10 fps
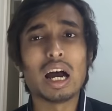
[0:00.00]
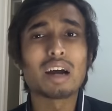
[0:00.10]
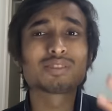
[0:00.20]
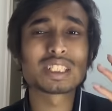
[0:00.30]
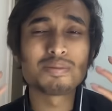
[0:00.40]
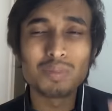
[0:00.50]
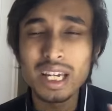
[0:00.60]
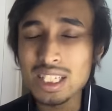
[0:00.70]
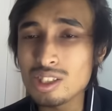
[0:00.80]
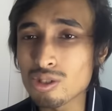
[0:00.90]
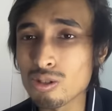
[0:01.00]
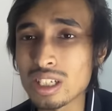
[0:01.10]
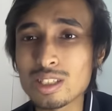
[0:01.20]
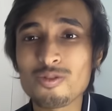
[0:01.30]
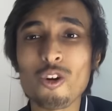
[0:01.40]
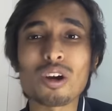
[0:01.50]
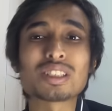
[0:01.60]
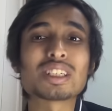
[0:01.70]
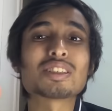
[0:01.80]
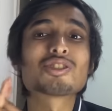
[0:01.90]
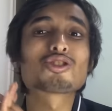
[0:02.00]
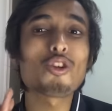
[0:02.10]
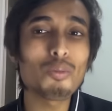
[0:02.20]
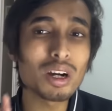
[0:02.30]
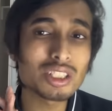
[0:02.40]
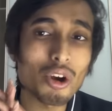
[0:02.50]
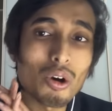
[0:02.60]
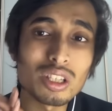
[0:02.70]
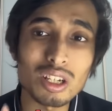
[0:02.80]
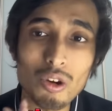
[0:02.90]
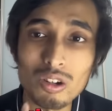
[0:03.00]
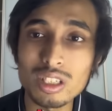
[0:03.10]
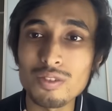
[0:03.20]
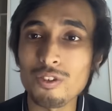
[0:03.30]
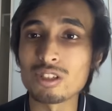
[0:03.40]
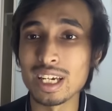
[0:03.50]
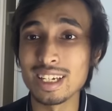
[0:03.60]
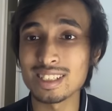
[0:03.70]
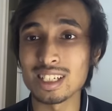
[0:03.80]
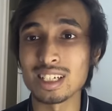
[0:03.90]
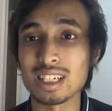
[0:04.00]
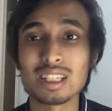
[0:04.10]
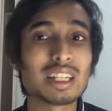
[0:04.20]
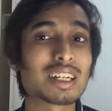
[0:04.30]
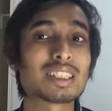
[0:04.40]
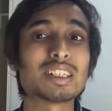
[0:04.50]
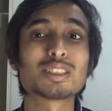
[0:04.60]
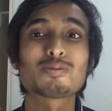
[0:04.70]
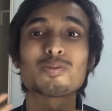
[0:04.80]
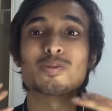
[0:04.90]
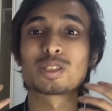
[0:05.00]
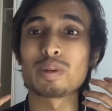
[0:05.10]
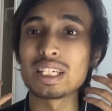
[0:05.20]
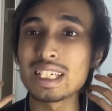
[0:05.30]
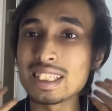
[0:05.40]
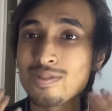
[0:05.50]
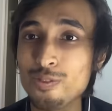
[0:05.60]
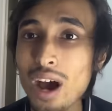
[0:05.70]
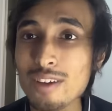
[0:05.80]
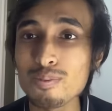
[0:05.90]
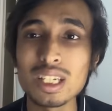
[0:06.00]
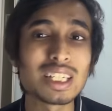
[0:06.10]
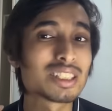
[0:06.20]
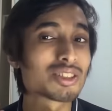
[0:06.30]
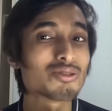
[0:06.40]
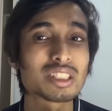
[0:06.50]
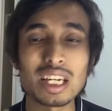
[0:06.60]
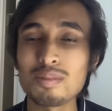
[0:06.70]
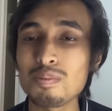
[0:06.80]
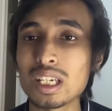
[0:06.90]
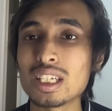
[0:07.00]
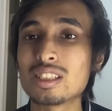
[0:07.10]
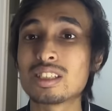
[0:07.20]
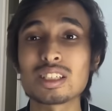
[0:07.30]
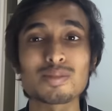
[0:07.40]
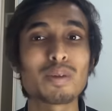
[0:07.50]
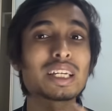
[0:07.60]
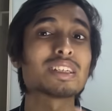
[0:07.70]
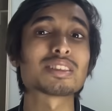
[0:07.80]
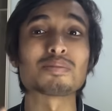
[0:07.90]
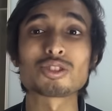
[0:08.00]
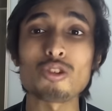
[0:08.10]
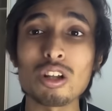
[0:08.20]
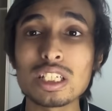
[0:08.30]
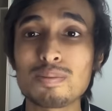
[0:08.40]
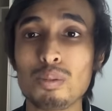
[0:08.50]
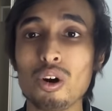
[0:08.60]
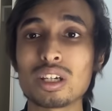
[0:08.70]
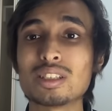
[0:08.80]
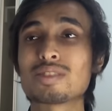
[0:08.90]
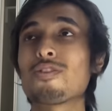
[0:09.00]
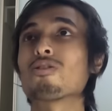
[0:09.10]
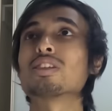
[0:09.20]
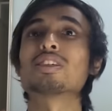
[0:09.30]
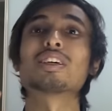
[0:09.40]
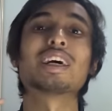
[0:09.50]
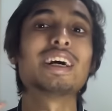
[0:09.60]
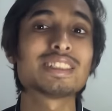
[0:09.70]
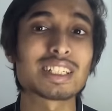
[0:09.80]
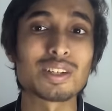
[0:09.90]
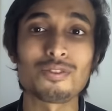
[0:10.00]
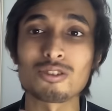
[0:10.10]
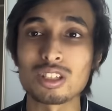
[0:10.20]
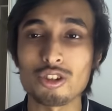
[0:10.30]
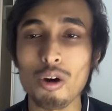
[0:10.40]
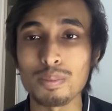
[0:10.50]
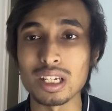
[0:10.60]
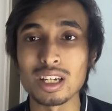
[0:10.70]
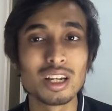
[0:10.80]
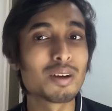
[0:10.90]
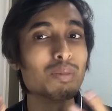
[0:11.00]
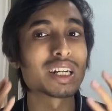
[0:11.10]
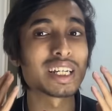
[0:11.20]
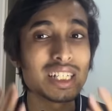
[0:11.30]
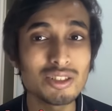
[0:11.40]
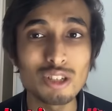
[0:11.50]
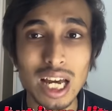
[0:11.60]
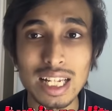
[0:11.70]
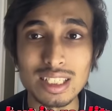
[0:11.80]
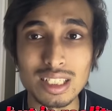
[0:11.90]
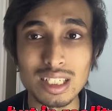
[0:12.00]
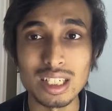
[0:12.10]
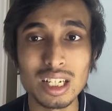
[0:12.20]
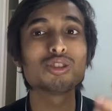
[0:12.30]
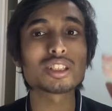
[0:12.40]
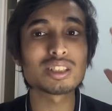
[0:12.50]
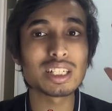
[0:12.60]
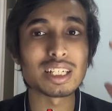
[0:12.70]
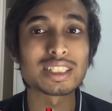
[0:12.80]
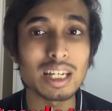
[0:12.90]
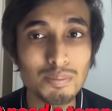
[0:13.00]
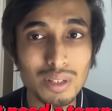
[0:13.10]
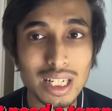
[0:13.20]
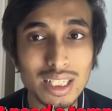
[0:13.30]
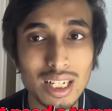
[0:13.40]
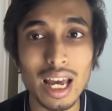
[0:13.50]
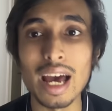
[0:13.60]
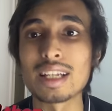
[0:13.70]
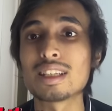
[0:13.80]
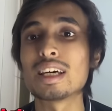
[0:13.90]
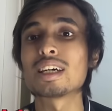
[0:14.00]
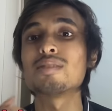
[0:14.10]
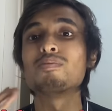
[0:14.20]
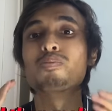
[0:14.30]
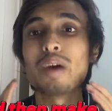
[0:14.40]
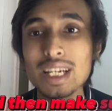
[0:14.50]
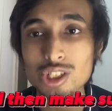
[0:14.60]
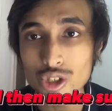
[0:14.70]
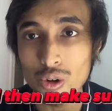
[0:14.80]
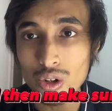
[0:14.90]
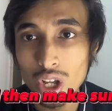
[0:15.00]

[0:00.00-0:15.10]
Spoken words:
I've seen many students focusing so much on the content for the essay. Like they're spending 5 minutes to 10 minutes just making some solid points for the essay, for the topic. But in reality, you just need a template and then make sure